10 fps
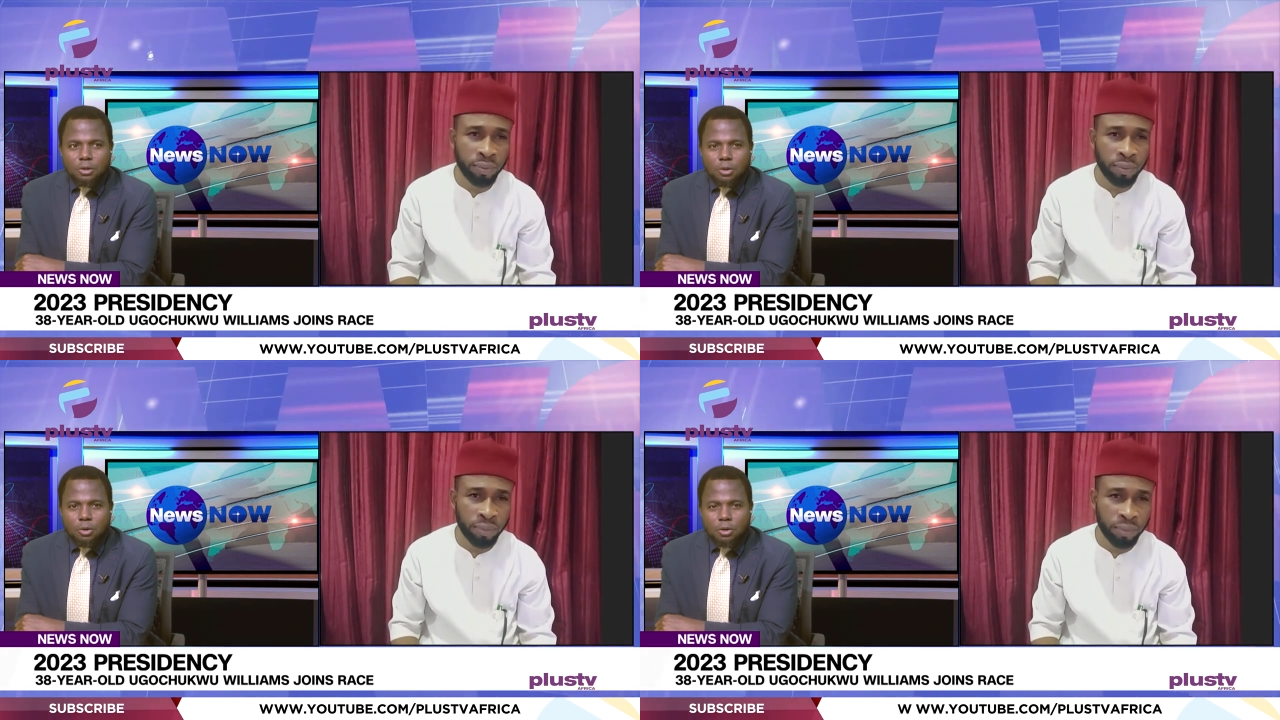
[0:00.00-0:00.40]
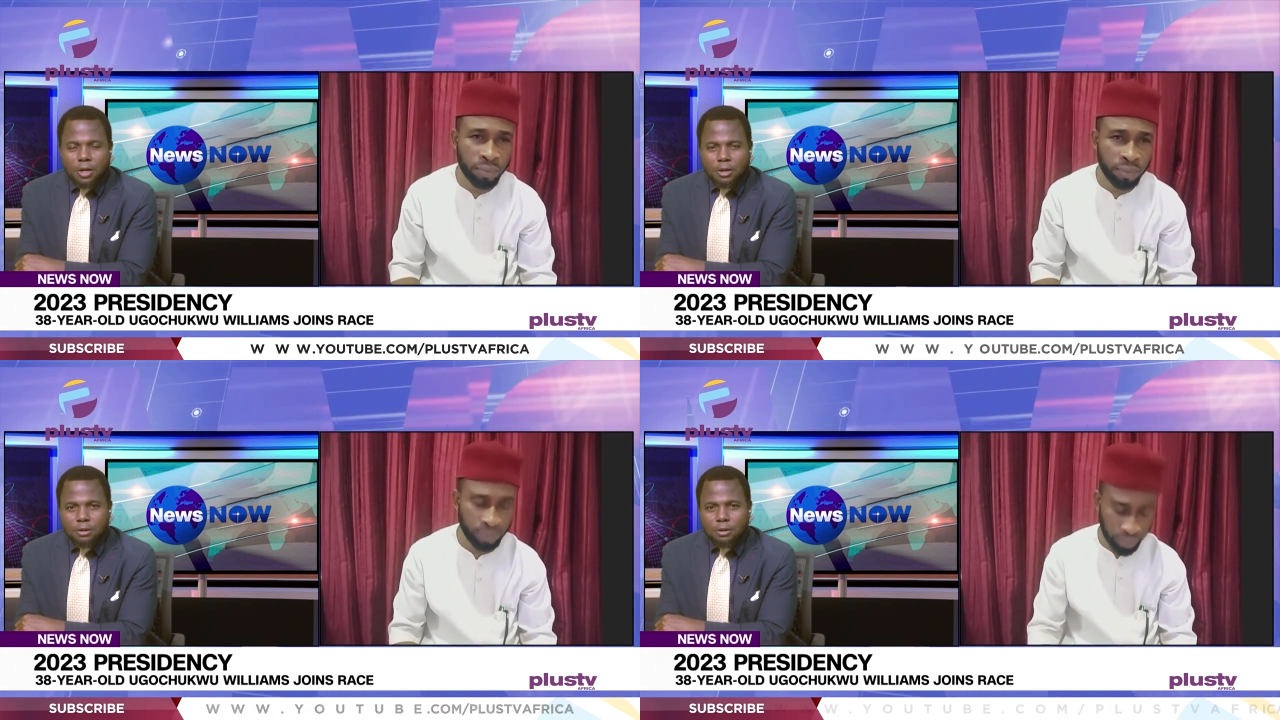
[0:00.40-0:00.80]

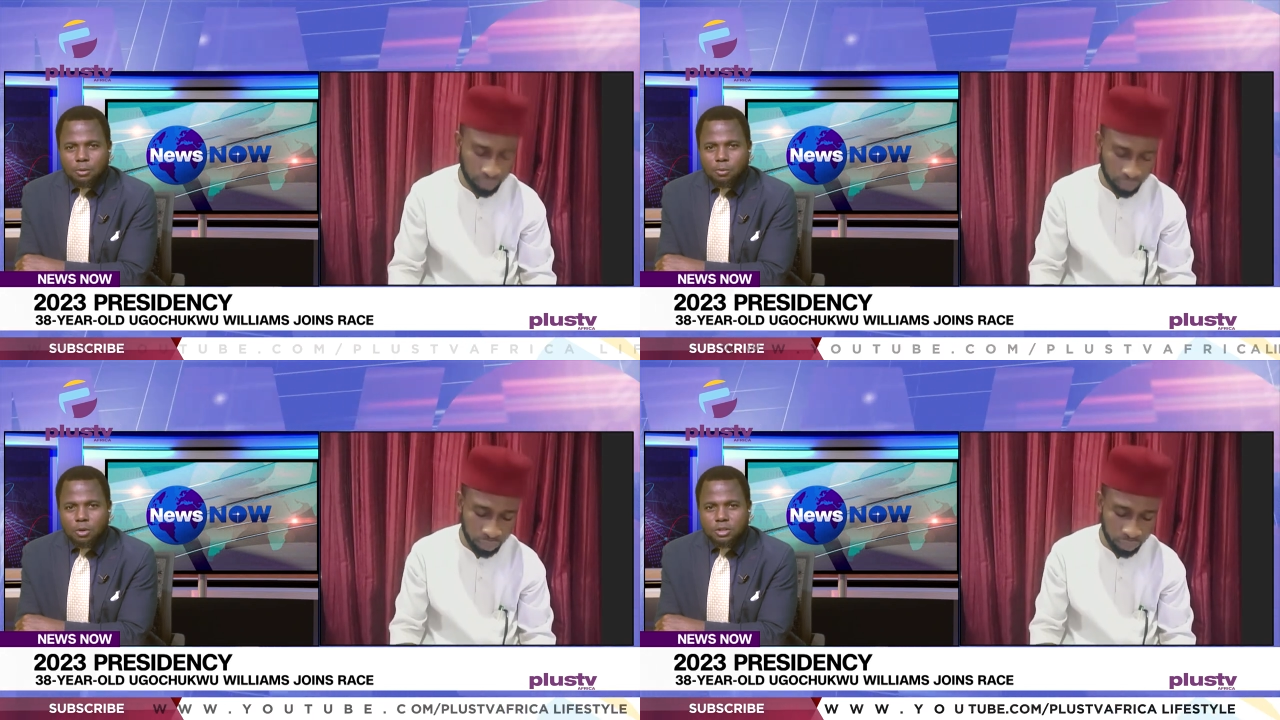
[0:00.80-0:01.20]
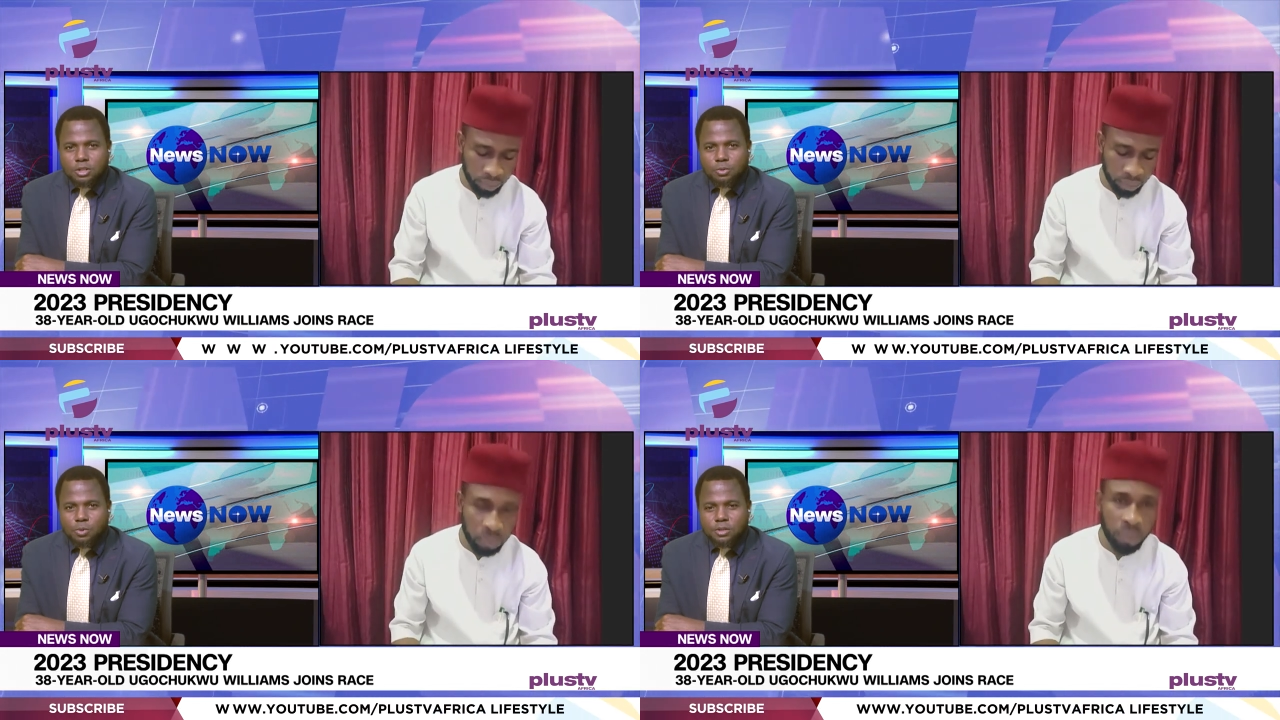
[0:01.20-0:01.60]
Speaker 1: Okay,
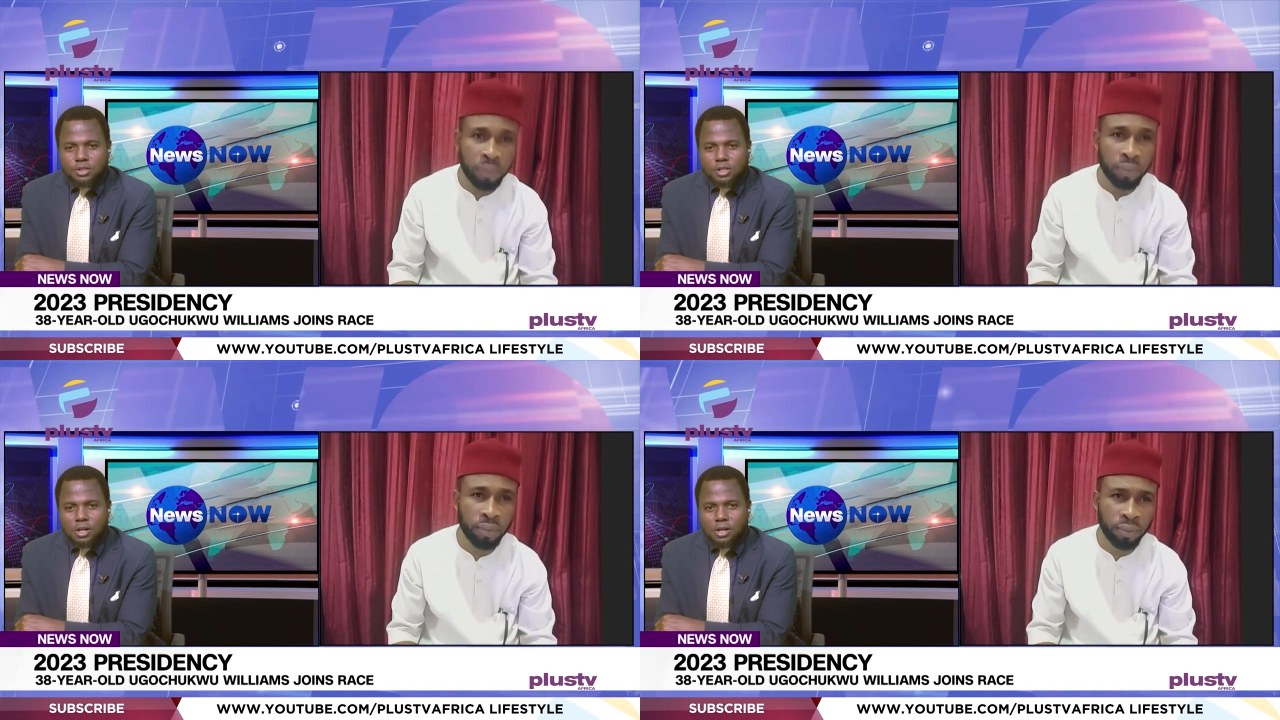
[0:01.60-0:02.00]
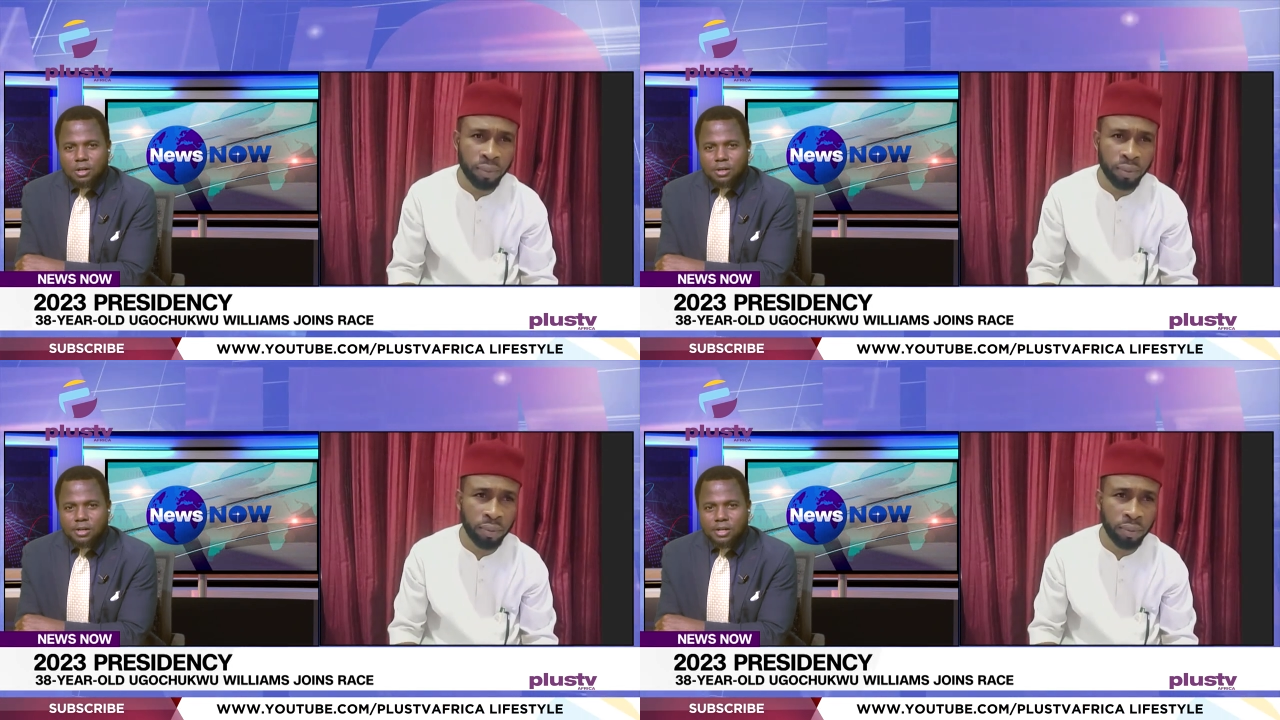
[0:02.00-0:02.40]
what's
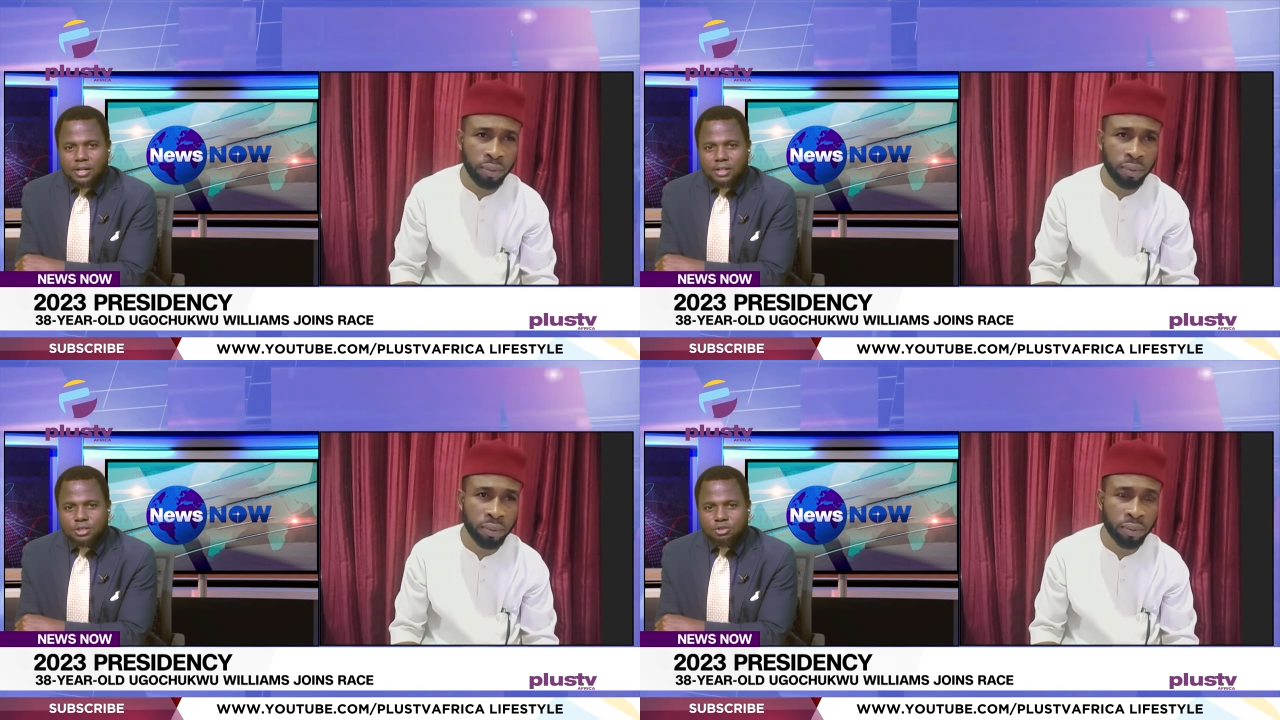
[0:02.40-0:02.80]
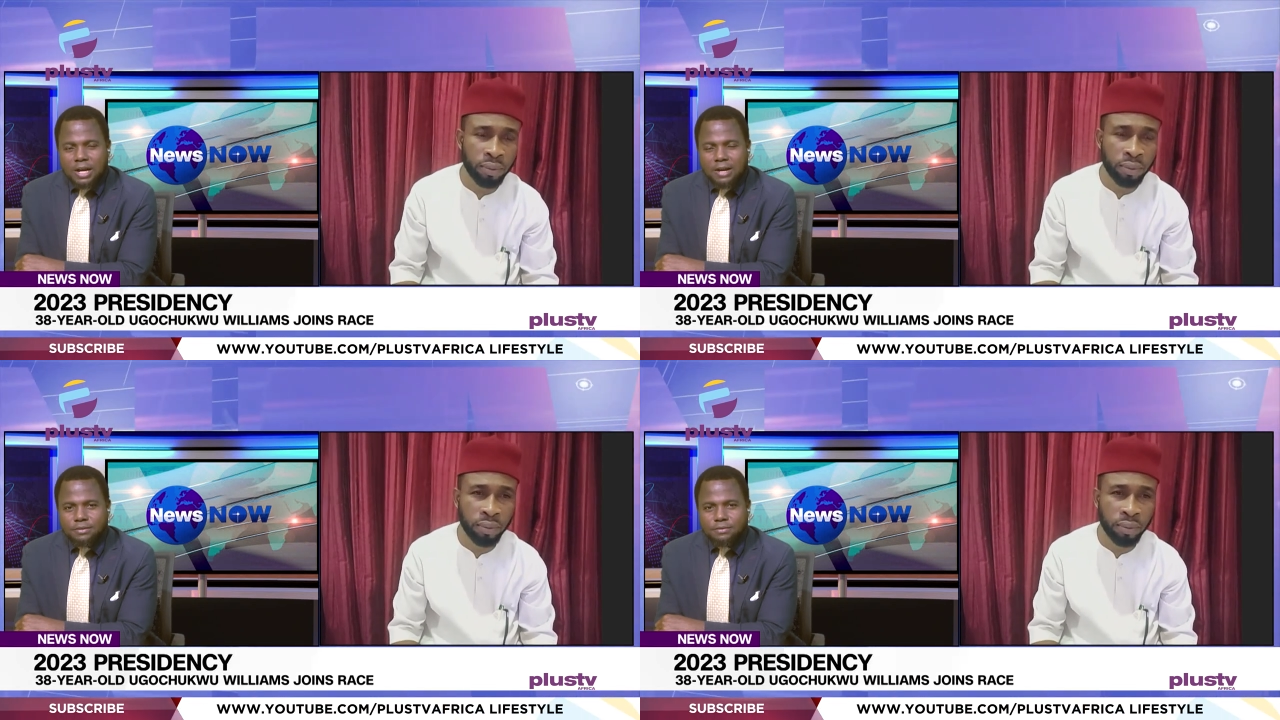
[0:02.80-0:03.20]
your
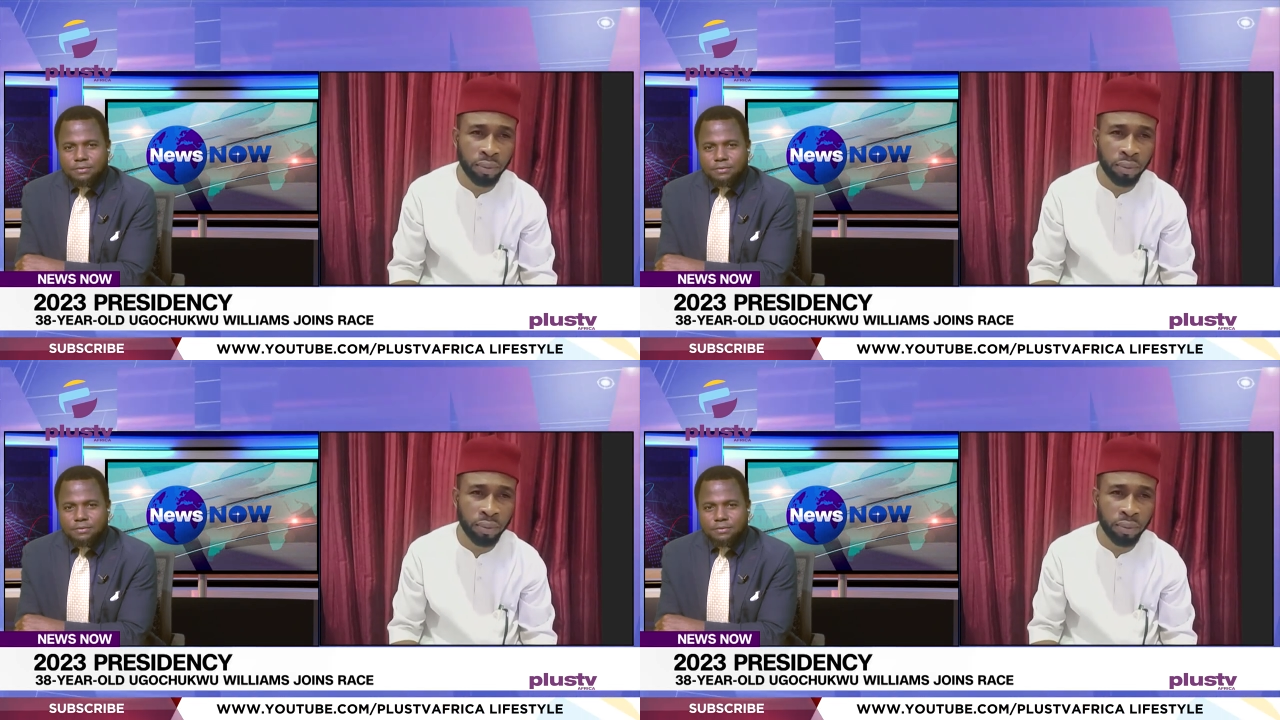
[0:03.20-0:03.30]
driving